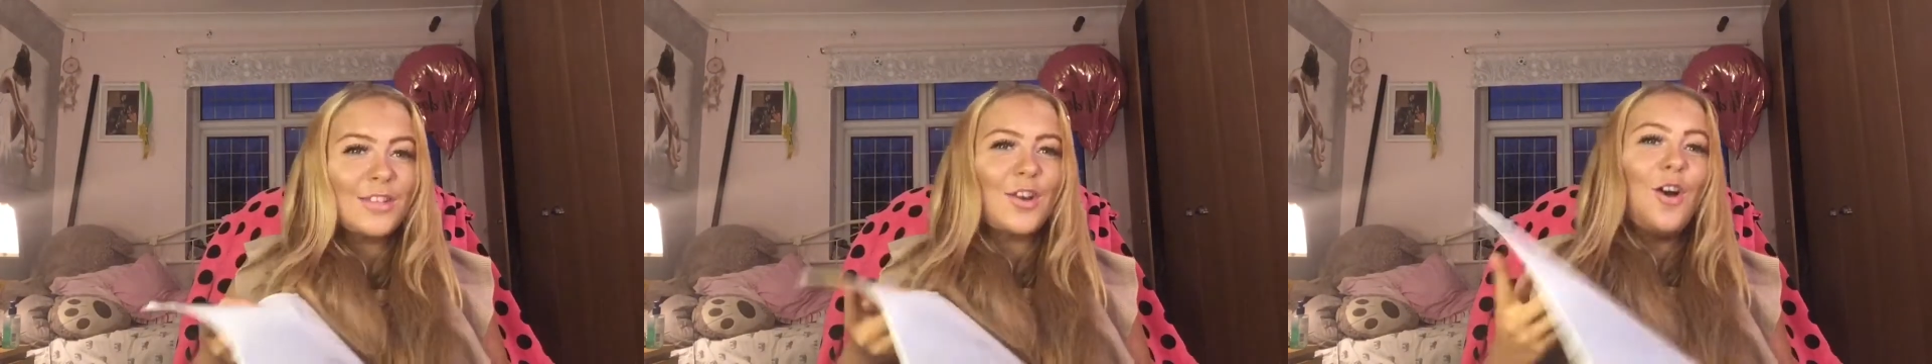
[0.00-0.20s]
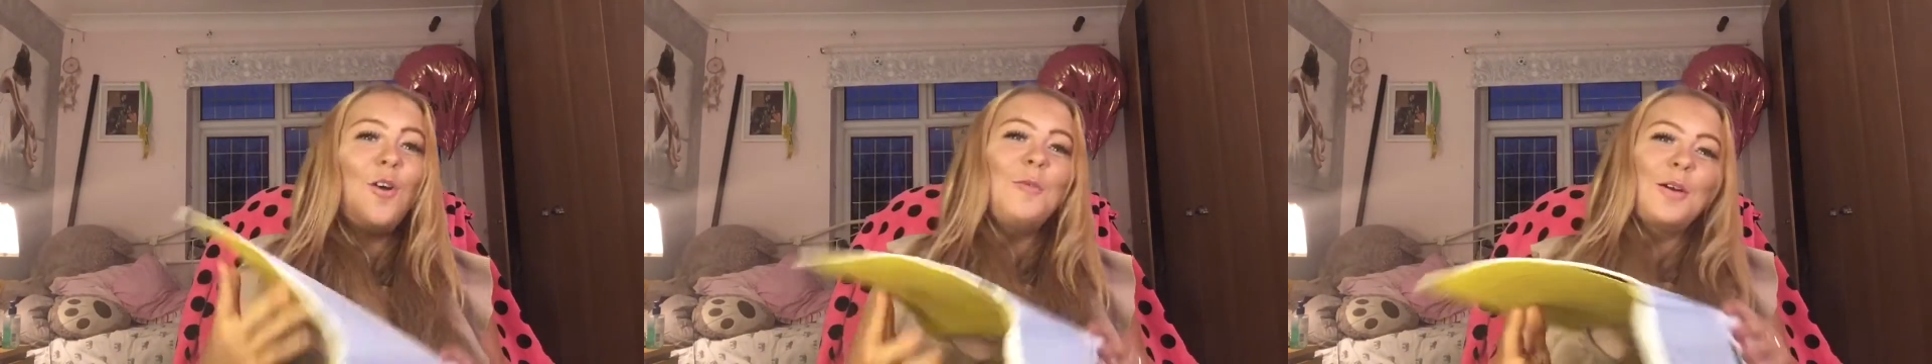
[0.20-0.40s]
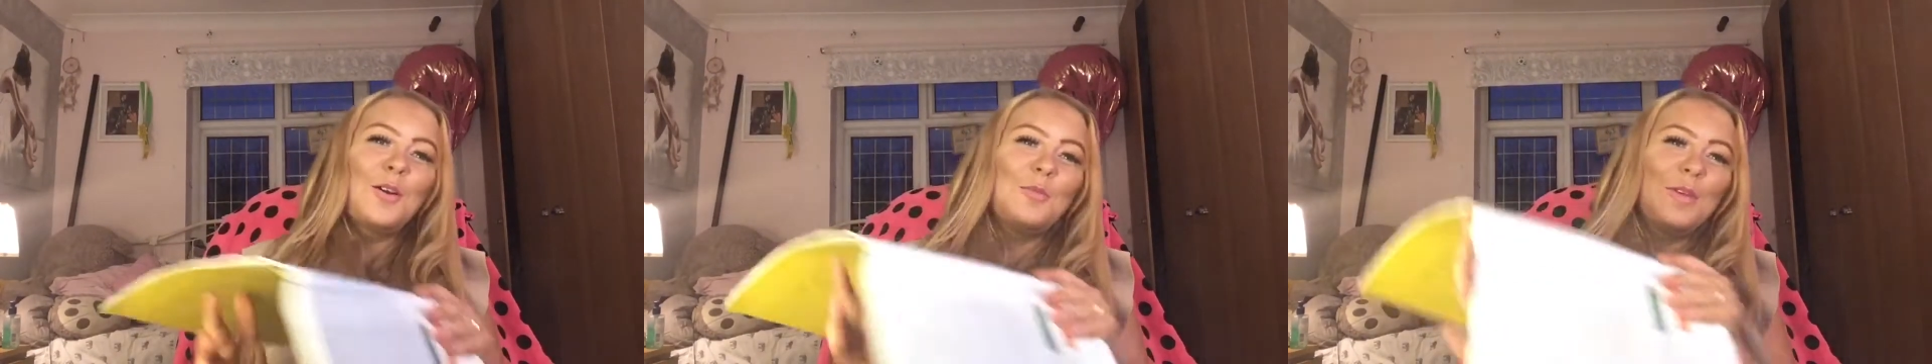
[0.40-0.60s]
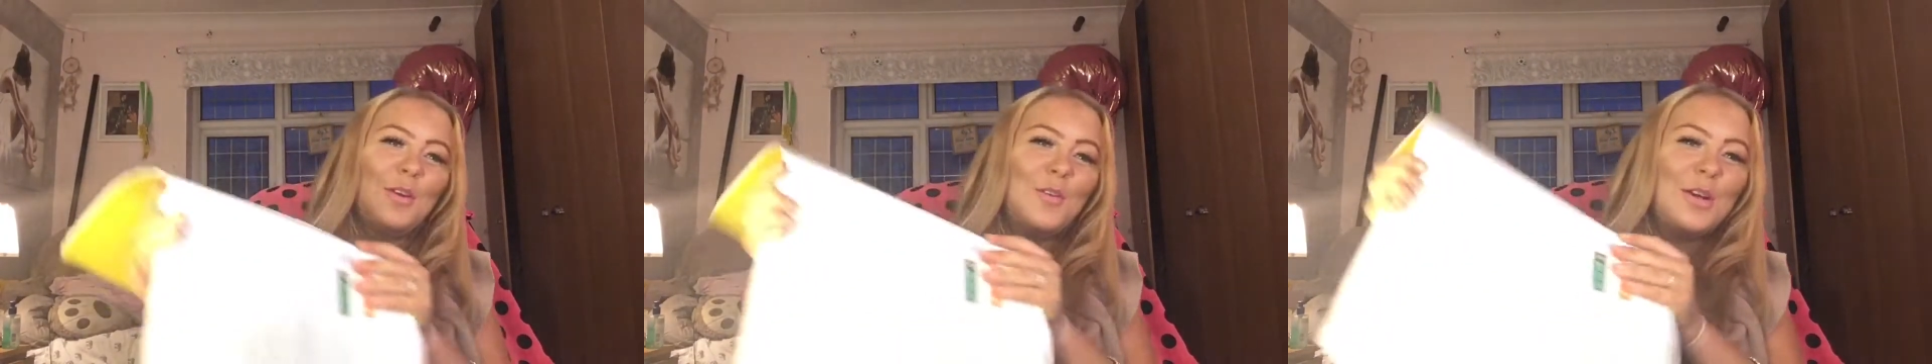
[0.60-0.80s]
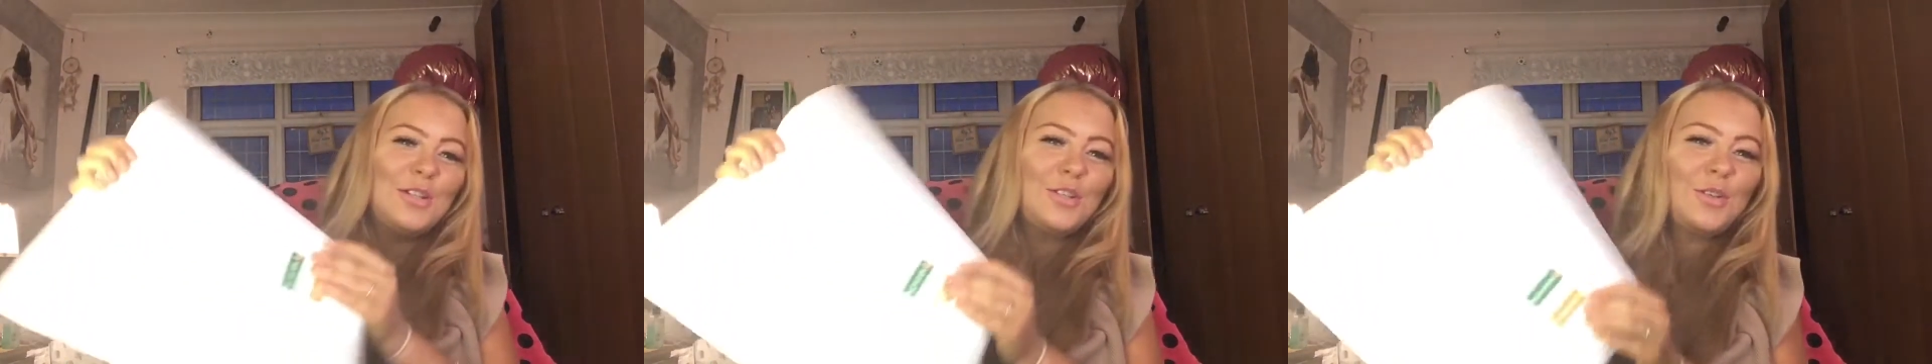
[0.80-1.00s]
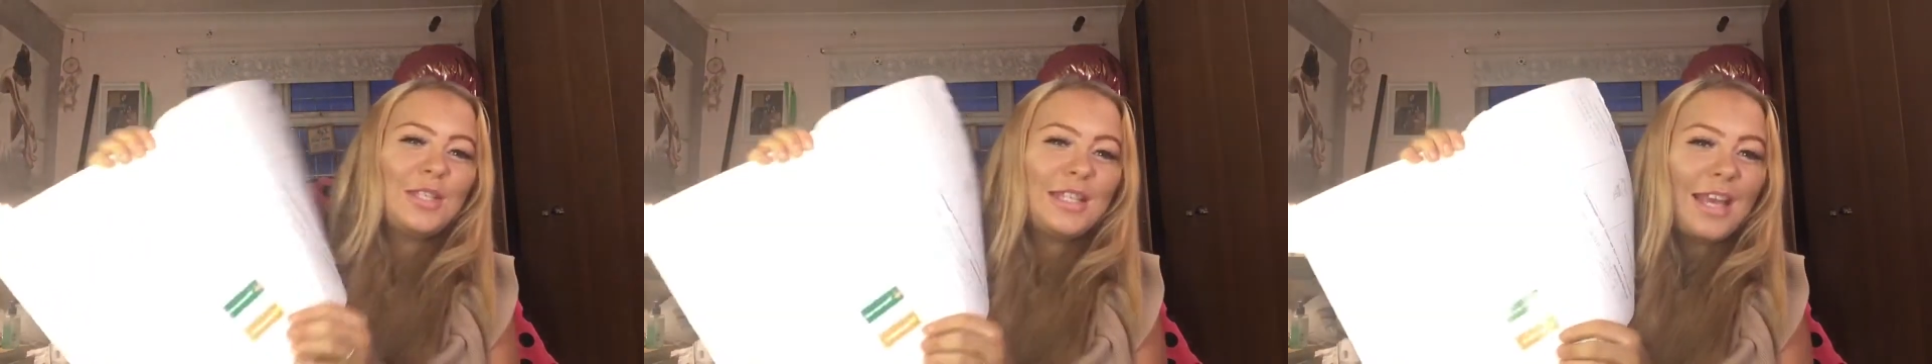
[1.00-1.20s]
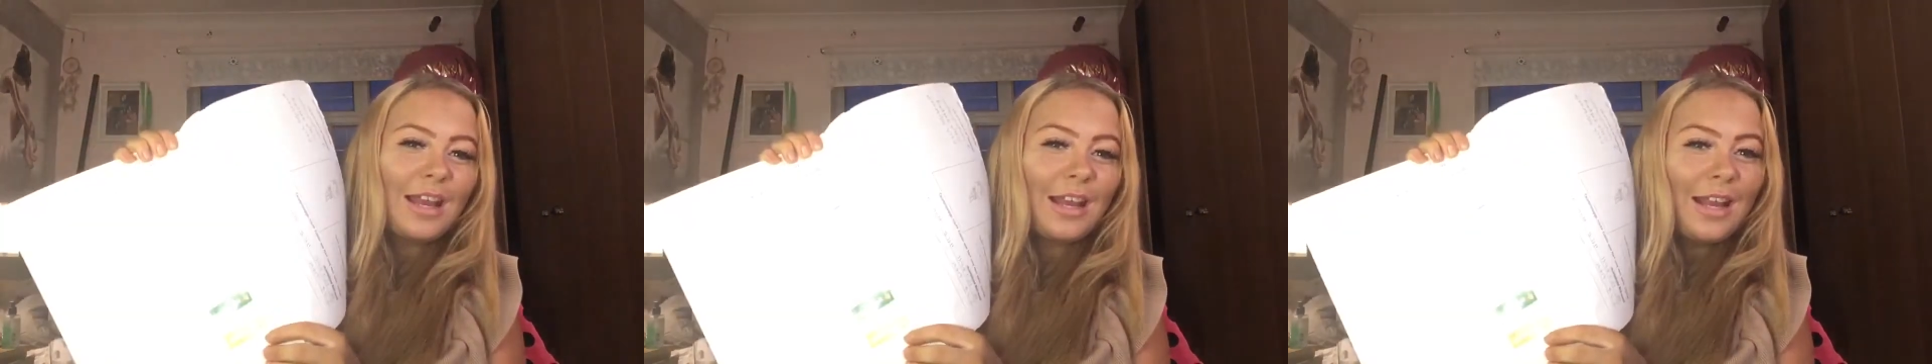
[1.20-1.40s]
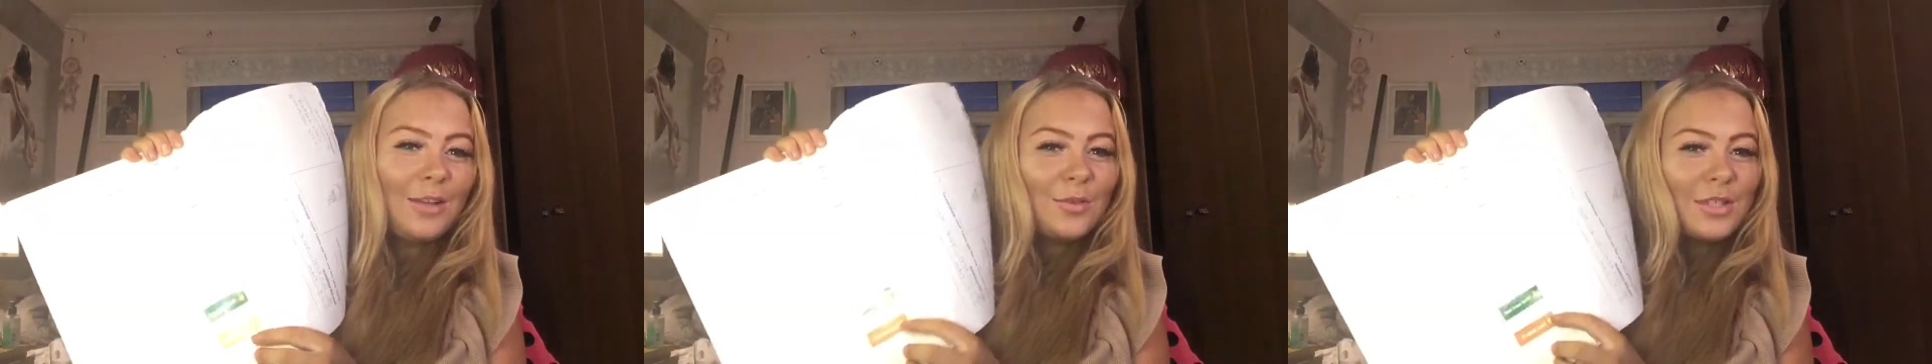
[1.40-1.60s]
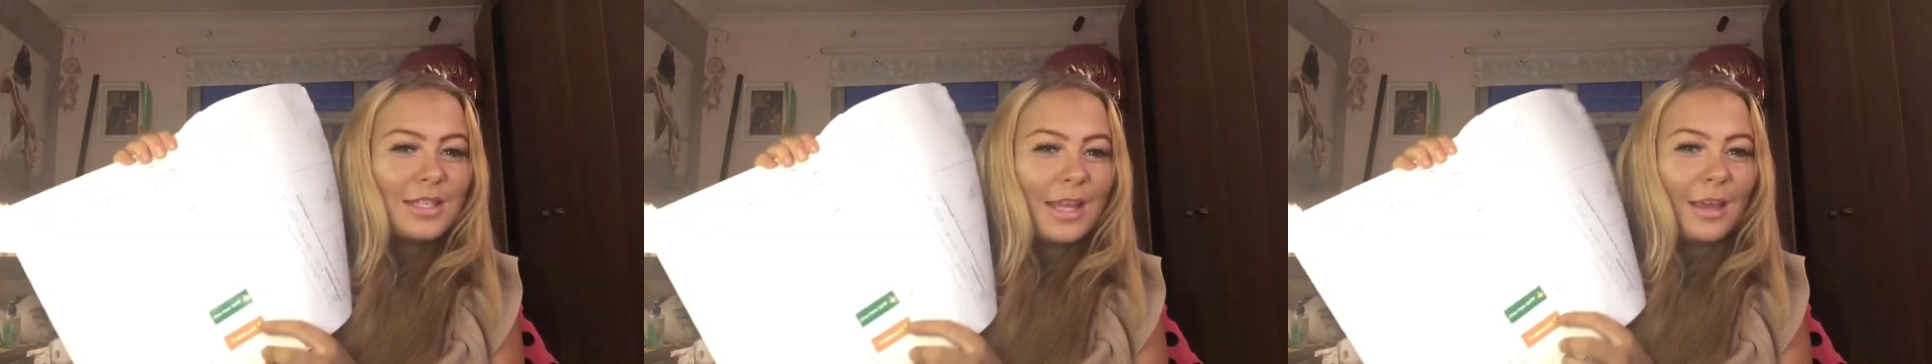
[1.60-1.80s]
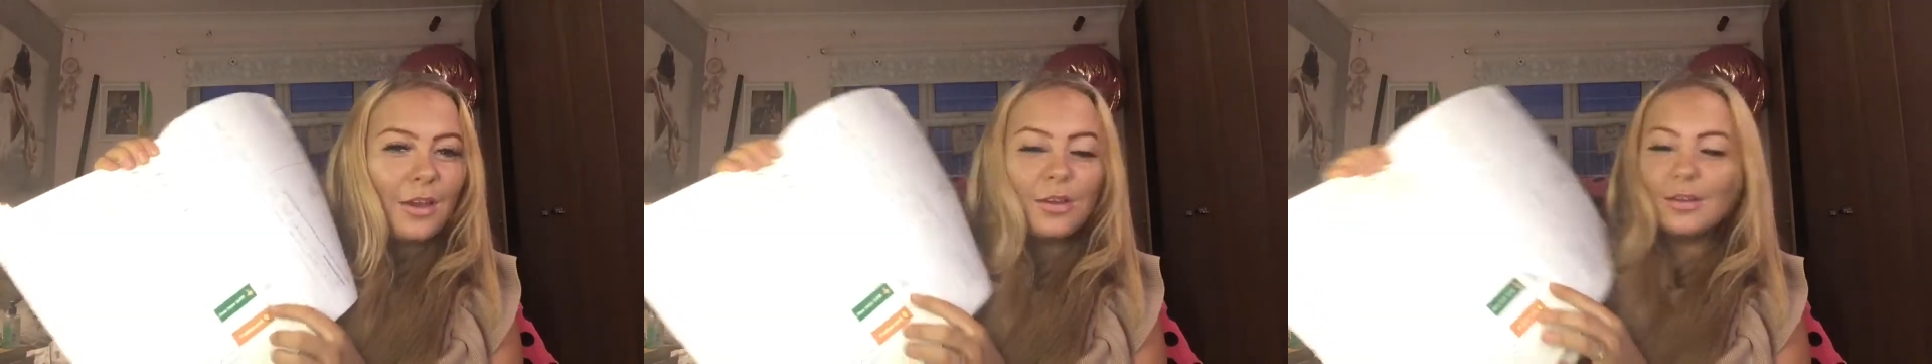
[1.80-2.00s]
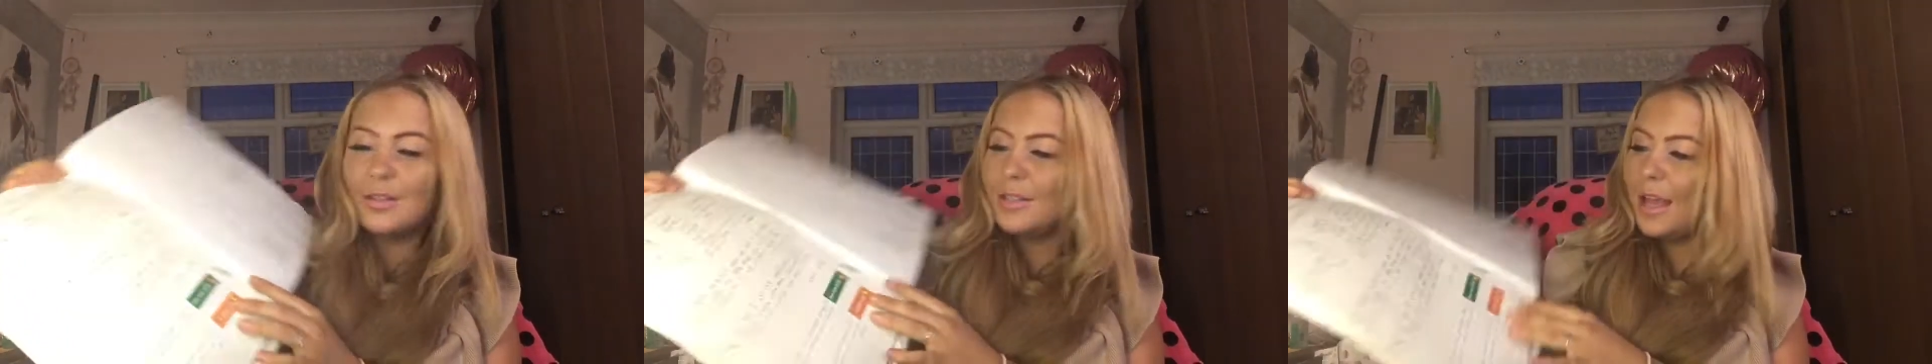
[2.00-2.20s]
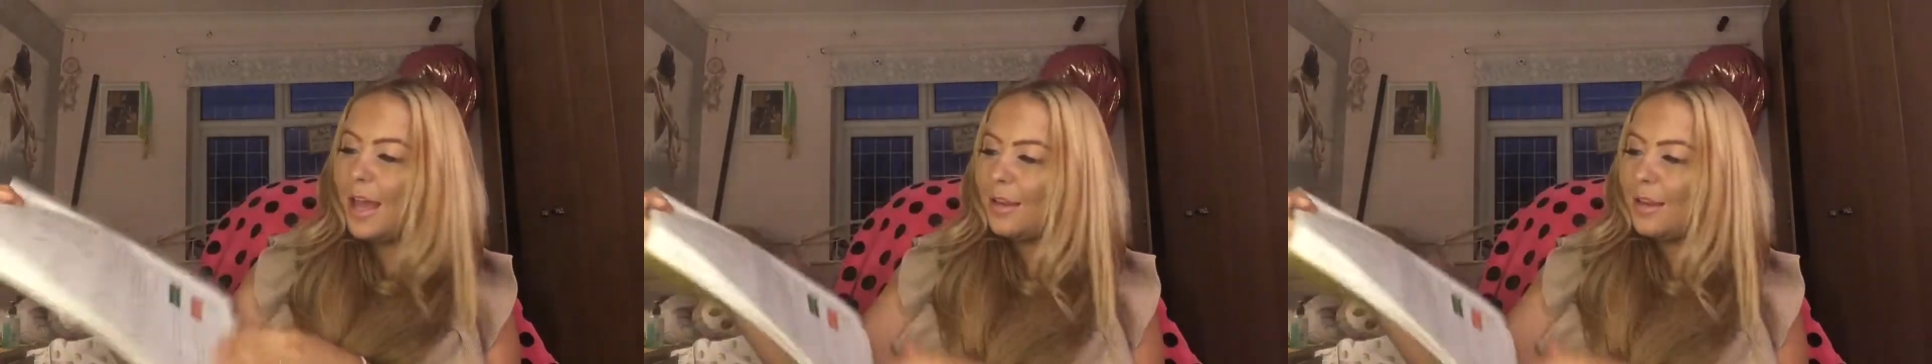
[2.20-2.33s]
oh my god, we always used to get like little stickers, and